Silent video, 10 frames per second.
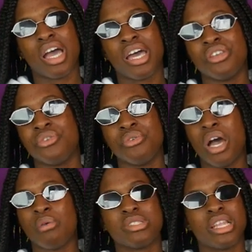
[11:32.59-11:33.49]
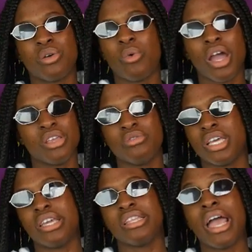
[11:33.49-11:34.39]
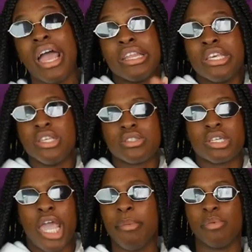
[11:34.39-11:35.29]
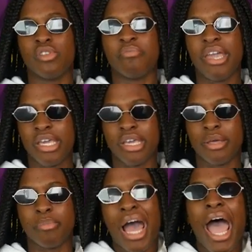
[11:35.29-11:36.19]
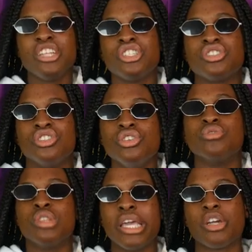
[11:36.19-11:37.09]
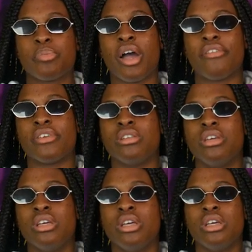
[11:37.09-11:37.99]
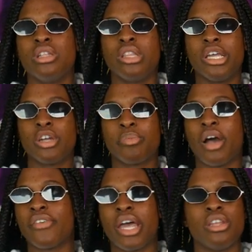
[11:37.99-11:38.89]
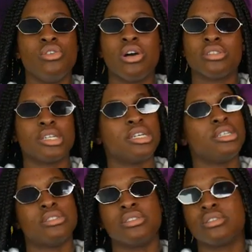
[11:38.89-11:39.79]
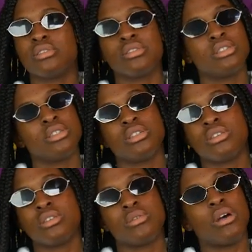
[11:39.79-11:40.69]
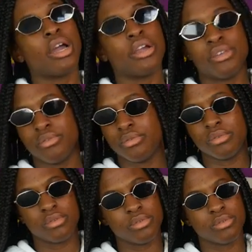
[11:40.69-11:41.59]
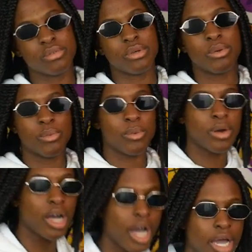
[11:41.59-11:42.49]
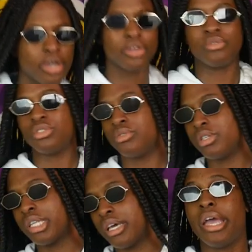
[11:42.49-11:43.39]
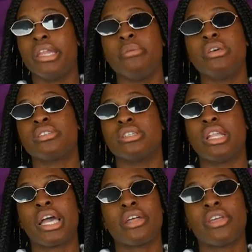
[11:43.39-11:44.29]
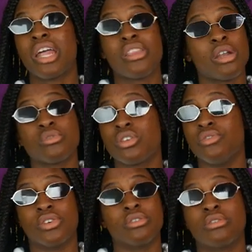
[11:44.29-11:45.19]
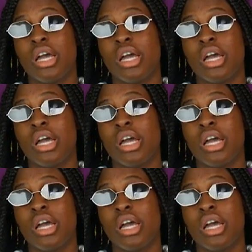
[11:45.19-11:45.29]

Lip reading: I knew. I was like, why are you taking that? And he's capable of making it, but I just knew. Laker Prophet, I knew. I was like, why are you shooting that? And he missed it. Like, I thought it was over.